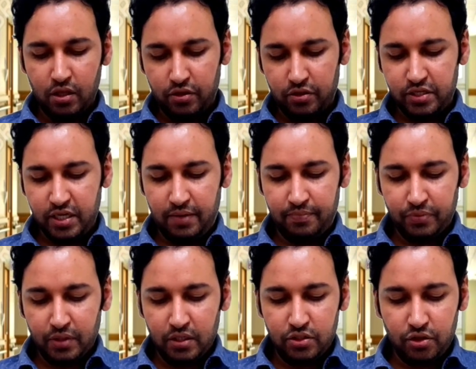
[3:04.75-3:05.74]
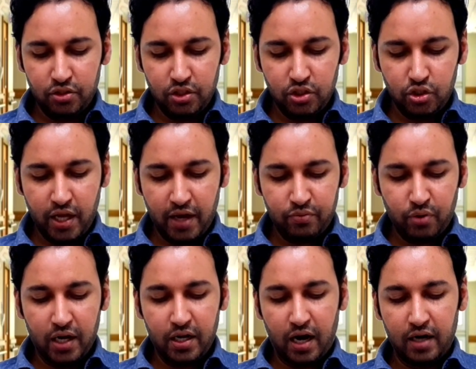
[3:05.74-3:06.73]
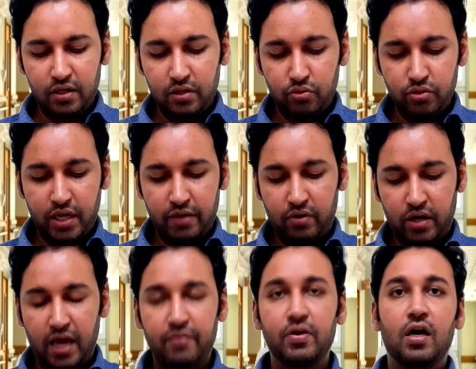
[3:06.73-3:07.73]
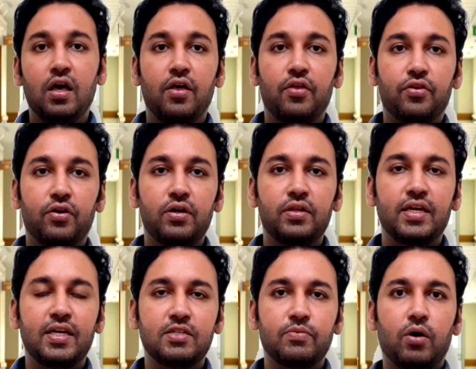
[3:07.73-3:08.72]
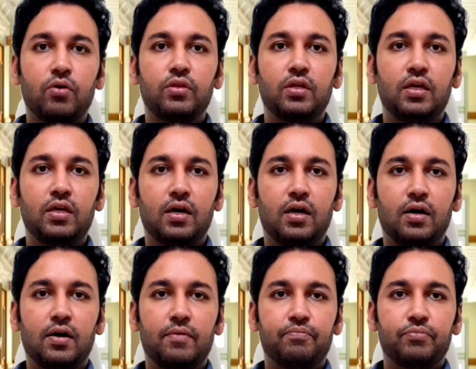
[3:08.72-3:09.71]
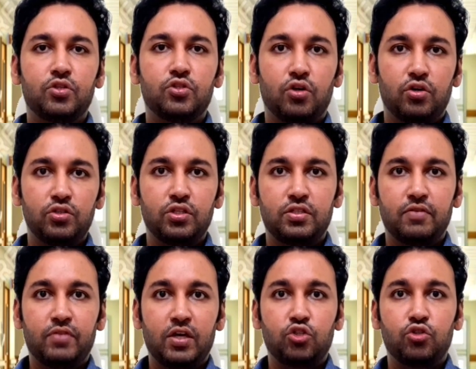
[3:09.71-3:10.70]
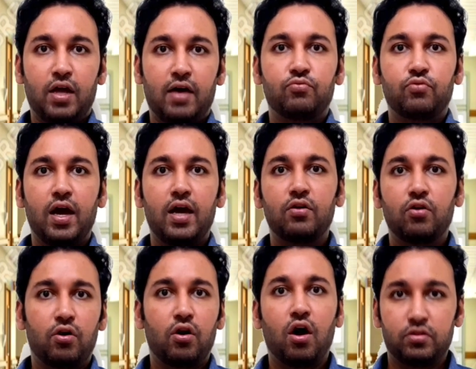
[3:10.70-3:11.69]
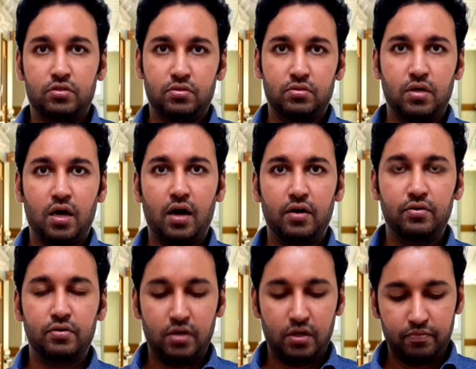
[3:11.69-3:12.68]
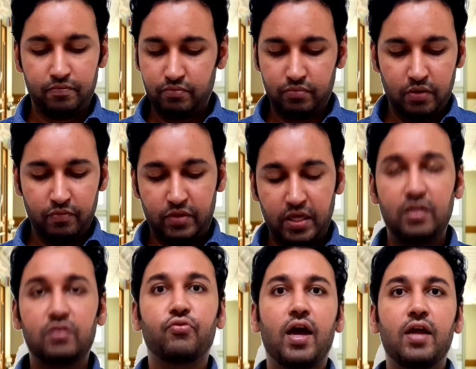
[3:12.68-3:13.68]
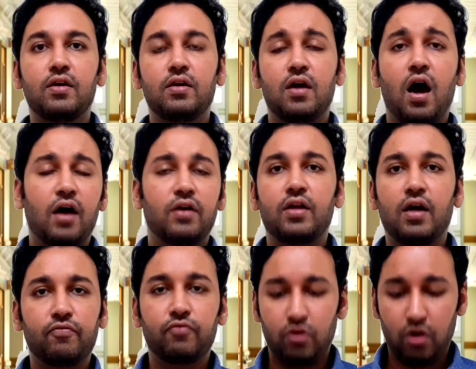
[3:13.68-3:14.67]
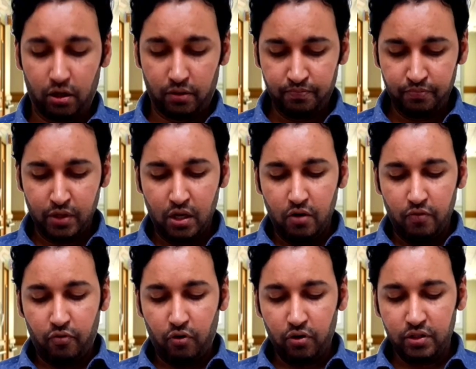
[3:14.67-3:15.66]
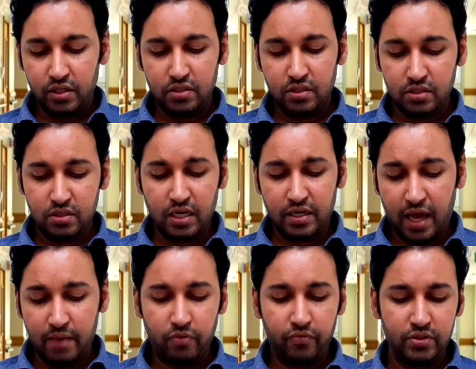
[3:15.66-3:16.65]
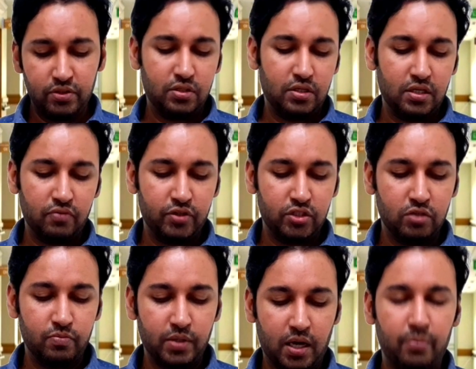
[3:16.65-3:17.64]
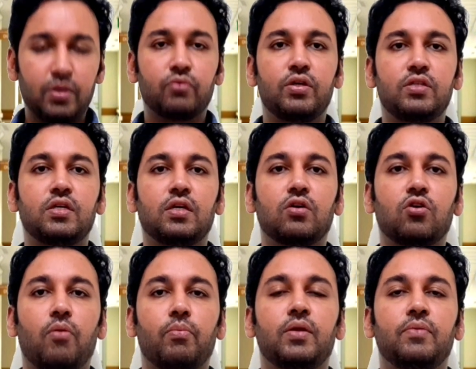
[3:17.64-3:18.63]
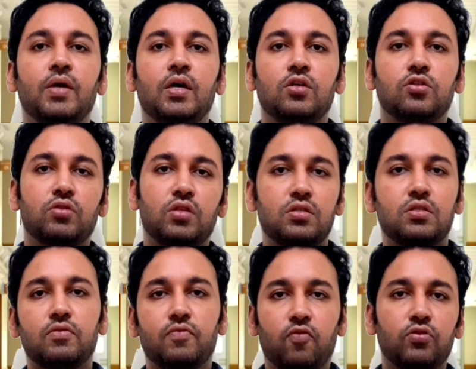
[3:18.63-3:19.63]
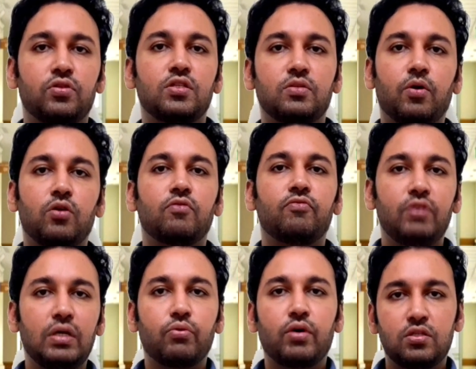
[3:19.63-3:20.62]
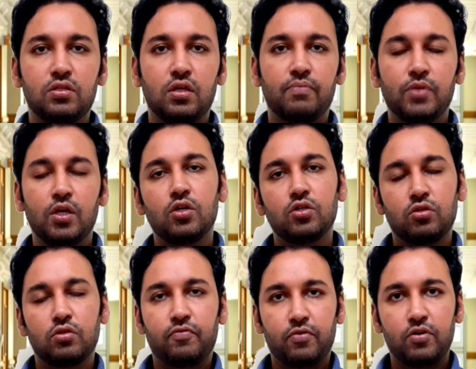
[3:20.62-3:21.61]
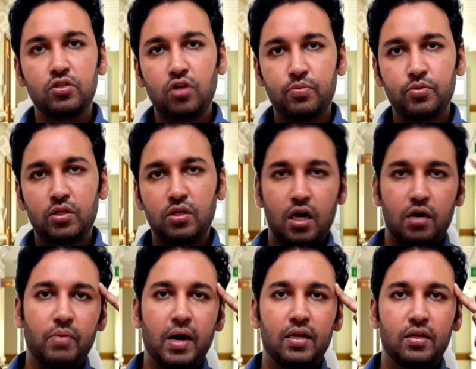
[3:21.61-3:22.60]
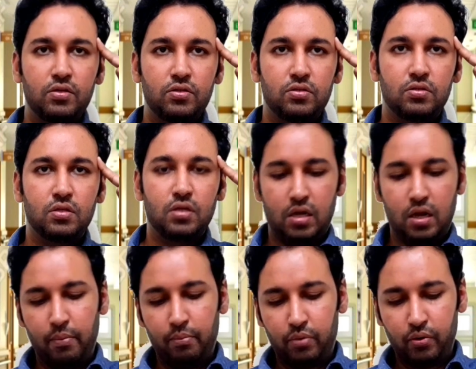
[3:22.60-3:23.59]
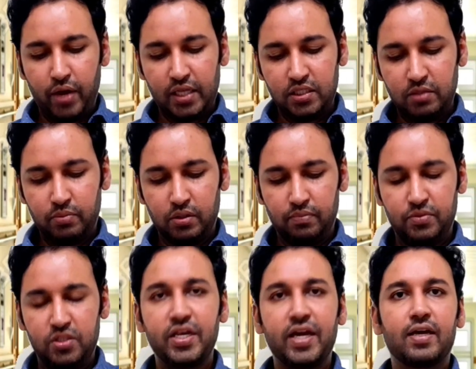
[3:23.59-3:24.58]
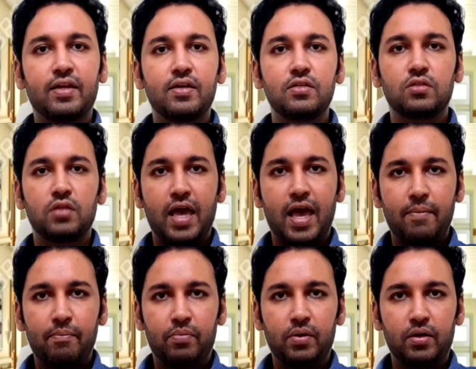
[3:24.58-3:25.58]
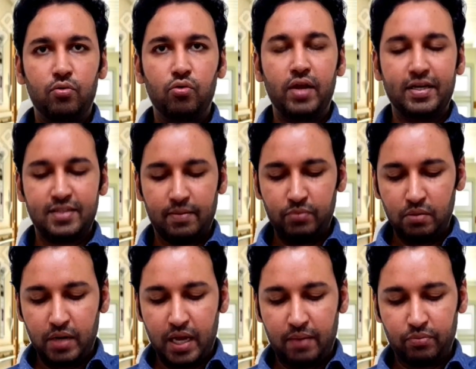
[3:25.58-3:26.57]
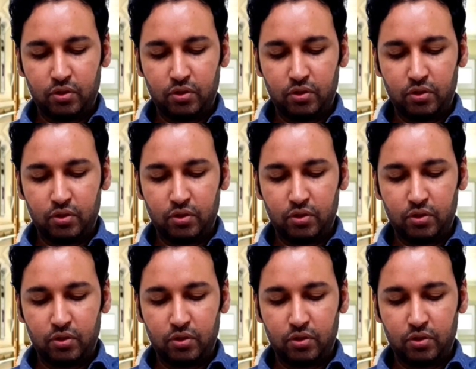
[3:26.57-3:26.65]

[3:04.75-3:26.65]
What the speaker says: C, surgeons should have tried harder to save her life. Third thing is about the surgeons, if they should have tried or not harder, if they tried hard enough or not. Fourth is the type of incident which is becoming increasingly common. So this fourth is about the frequency. So the first option in our mind is preventable. Second is who will accept the blame.